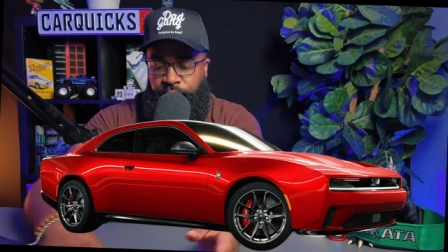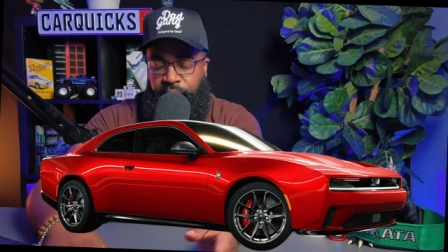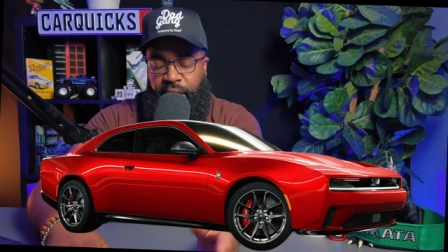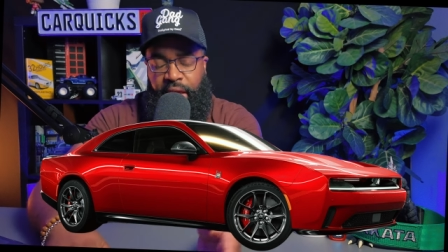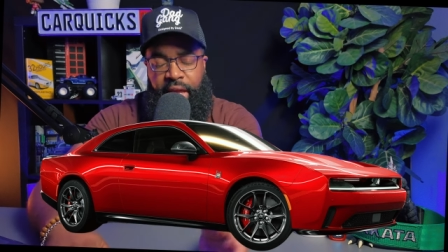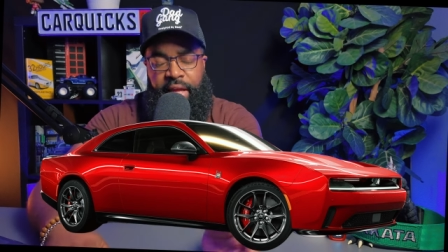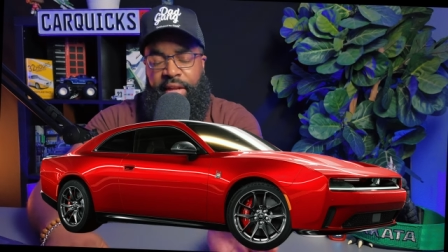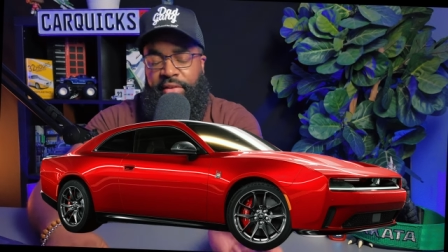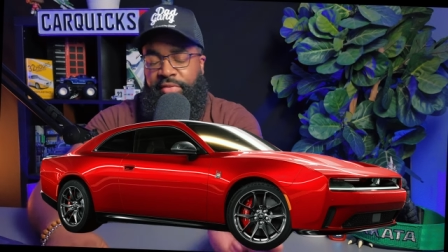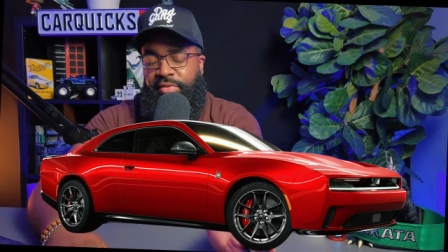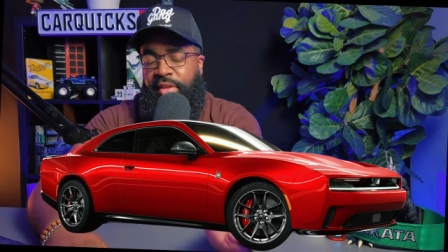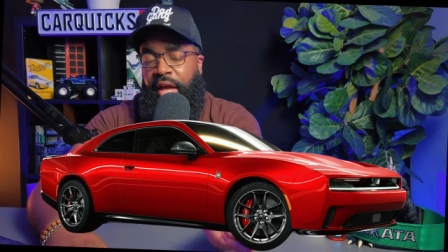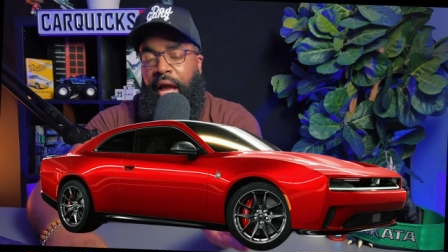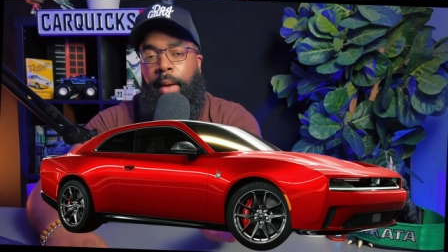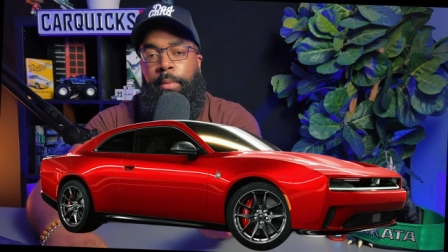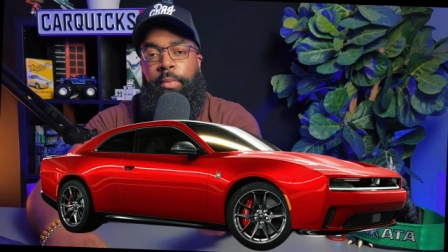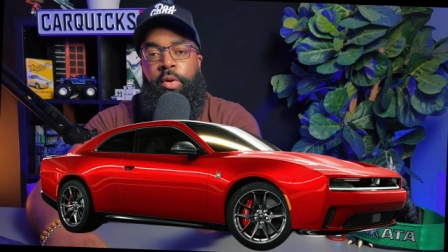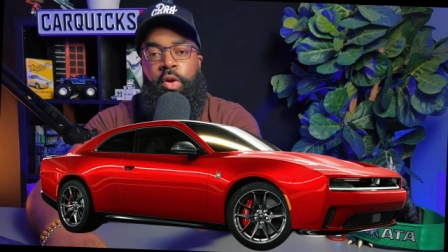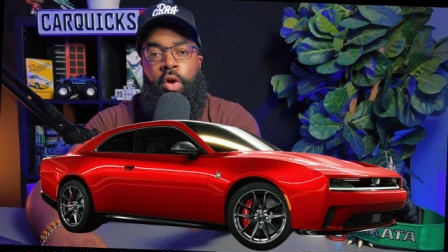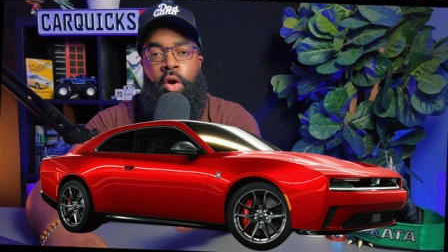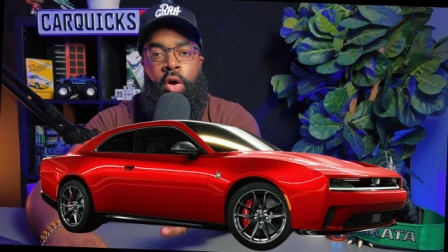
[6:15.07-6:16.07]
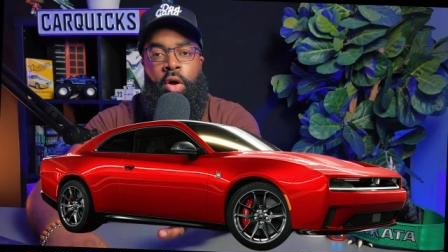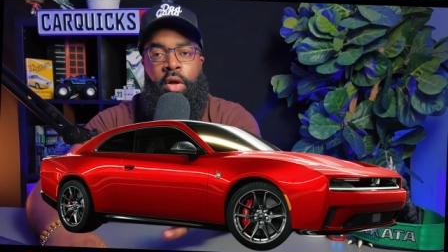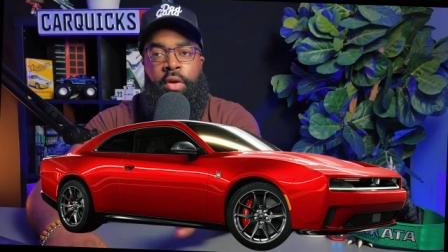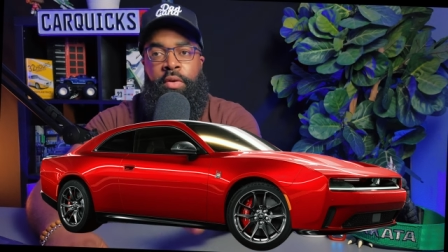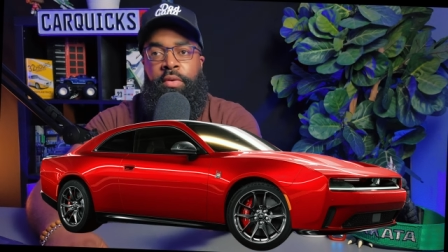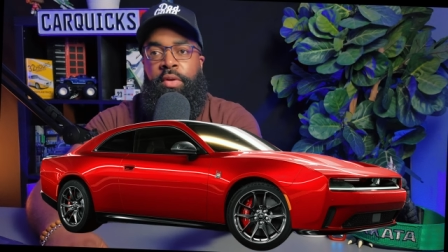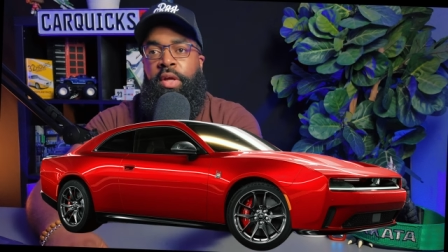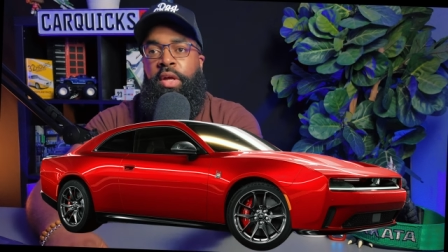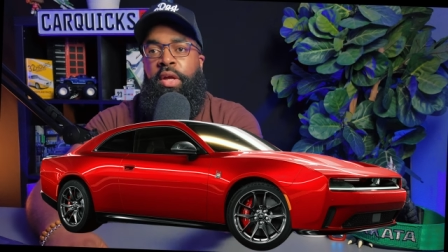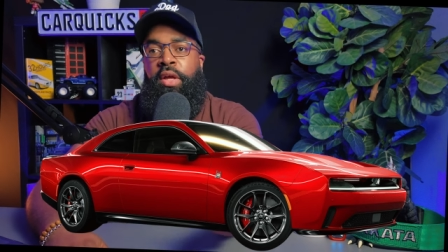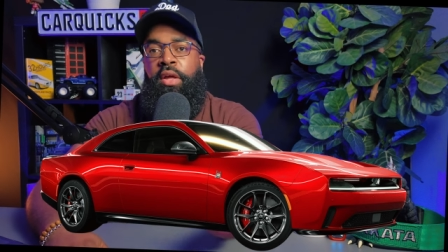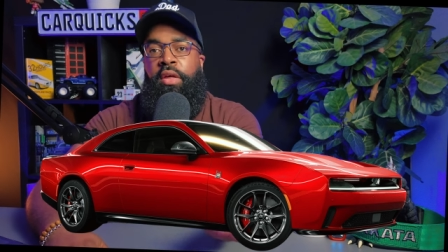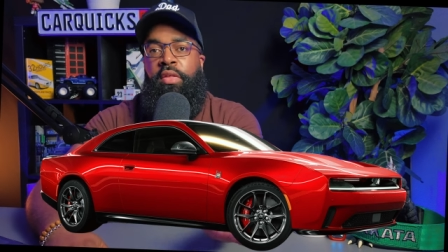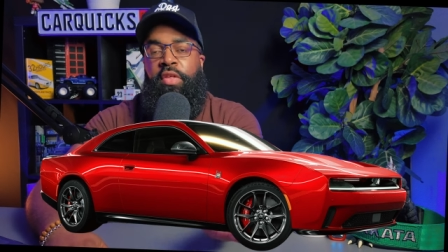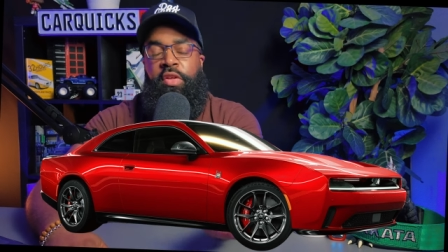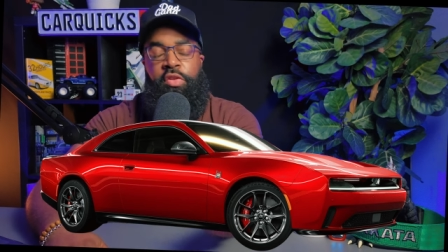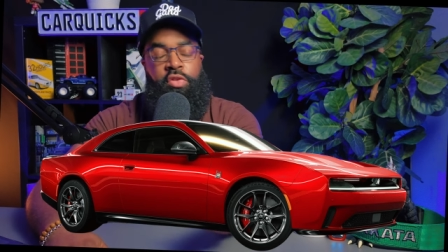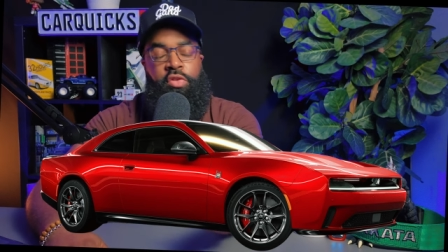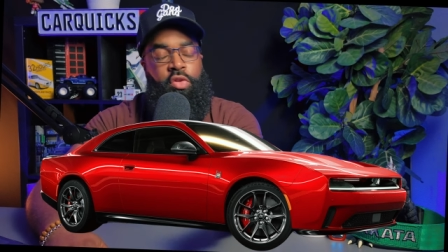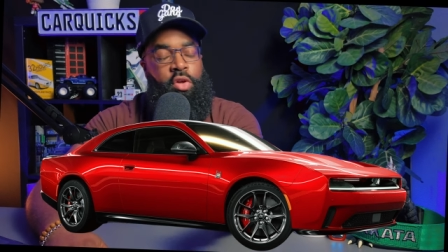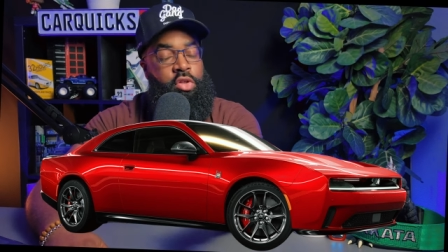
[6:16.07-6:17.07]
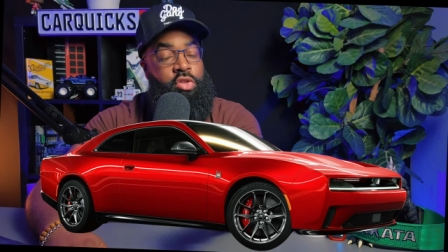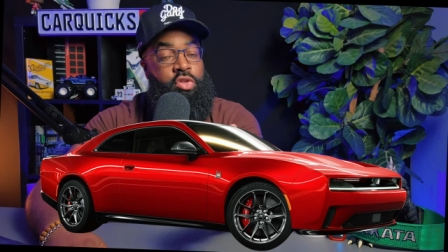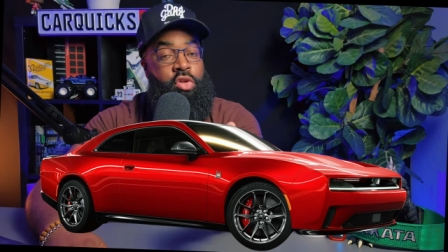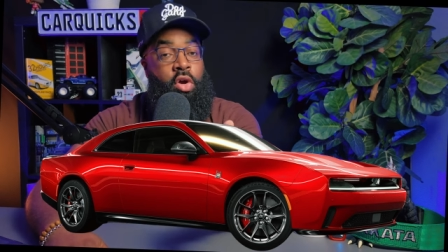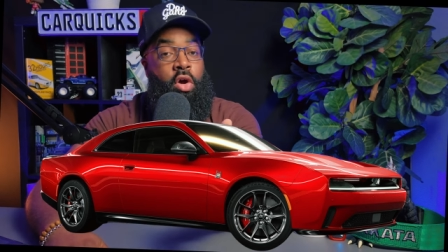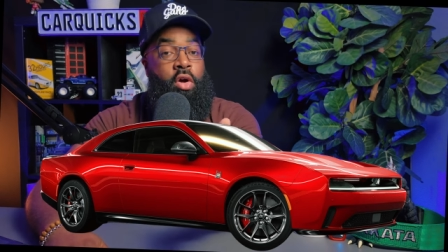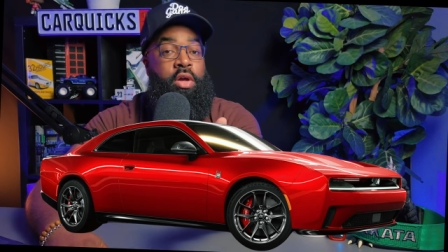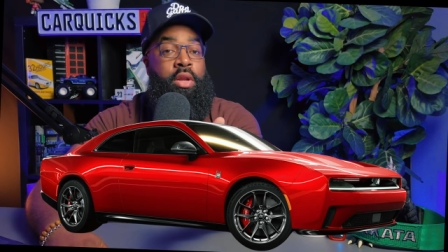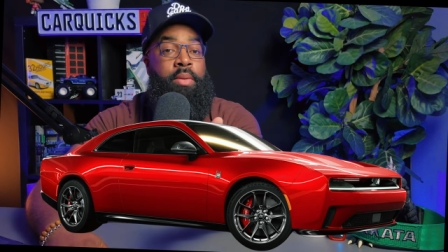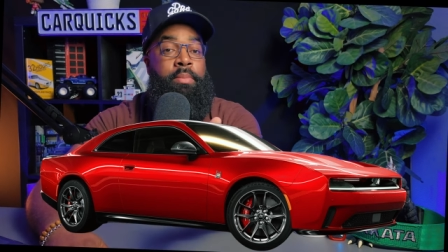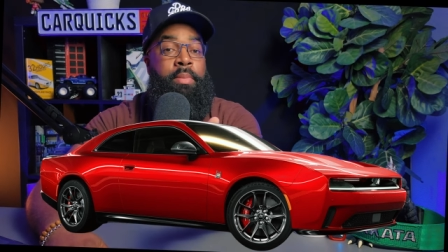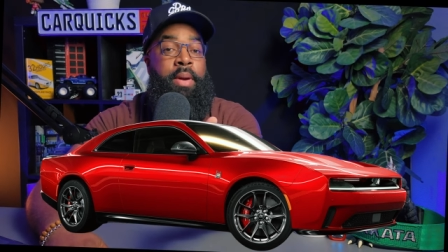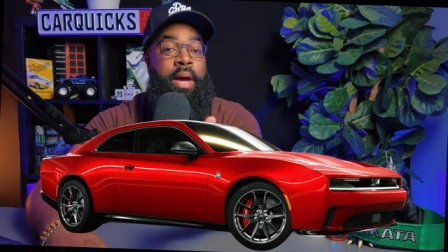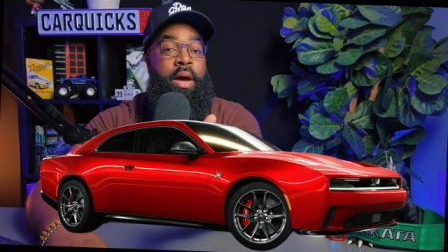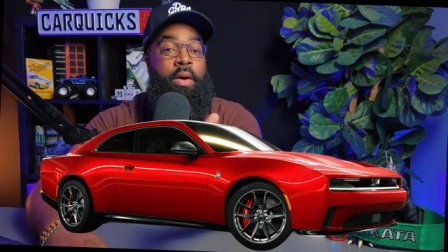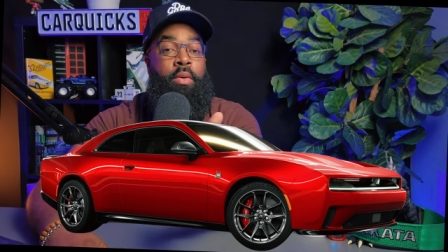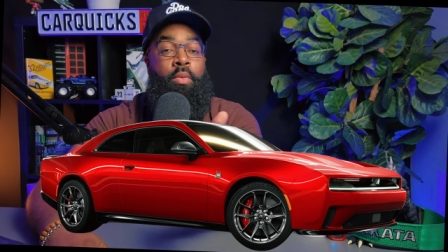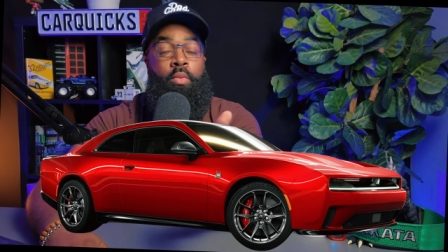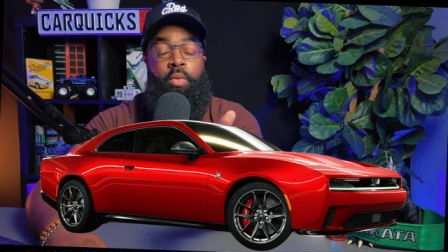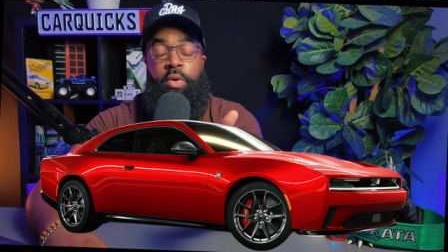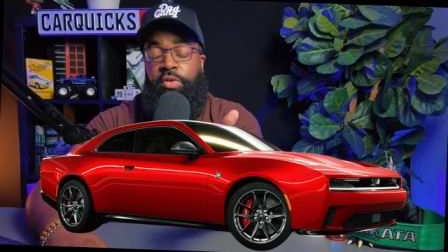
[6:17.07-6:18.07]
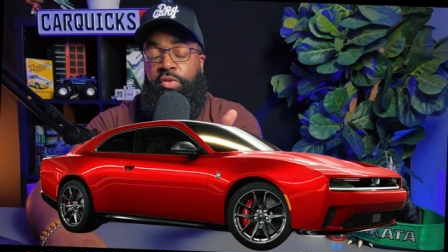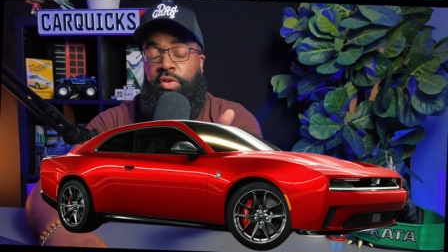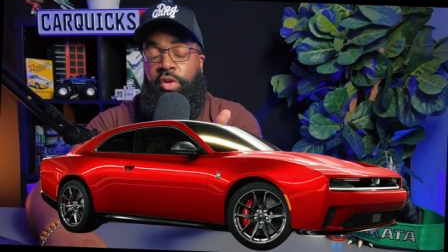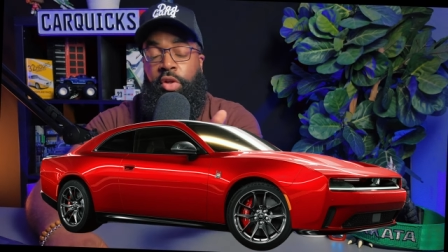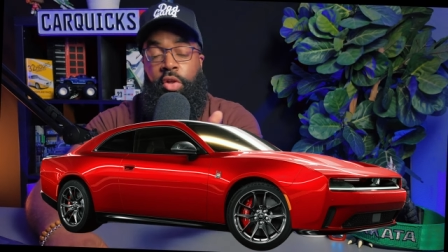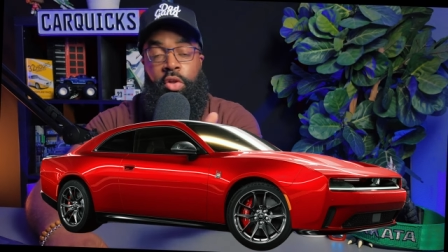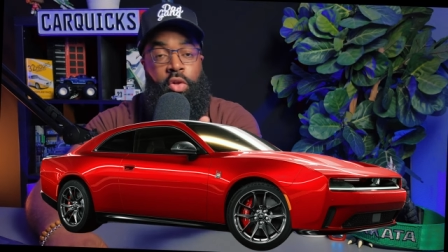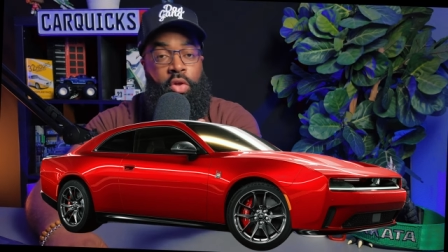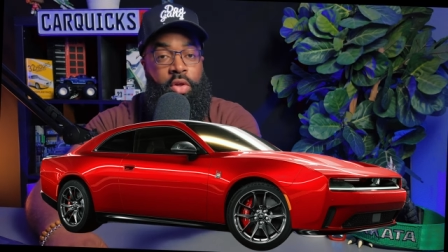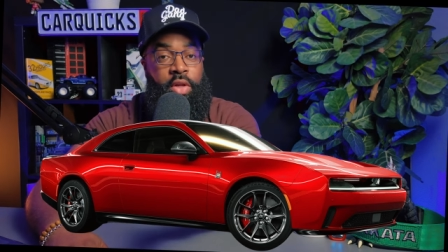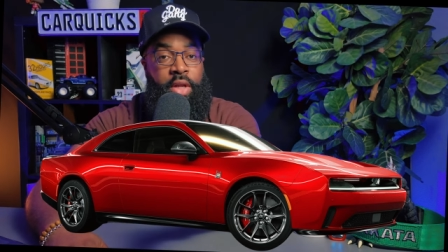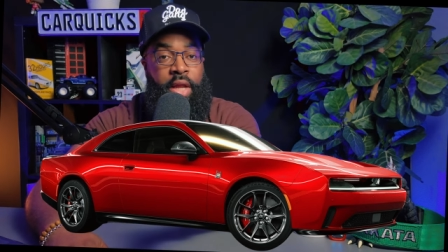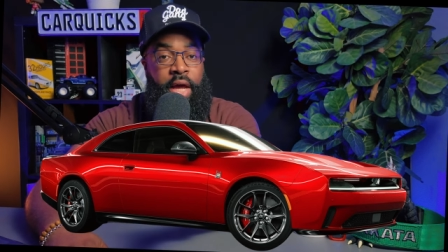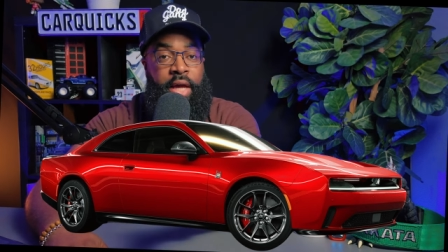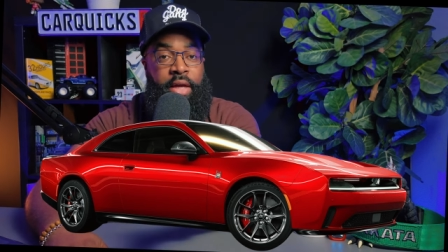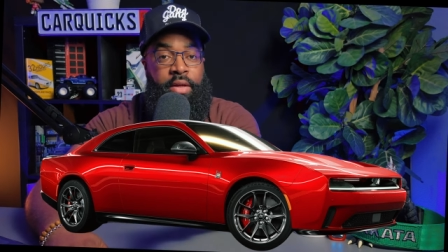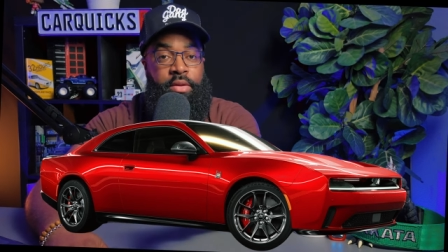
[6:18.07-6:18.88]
And as time went on, they started talking about what it's going to look like.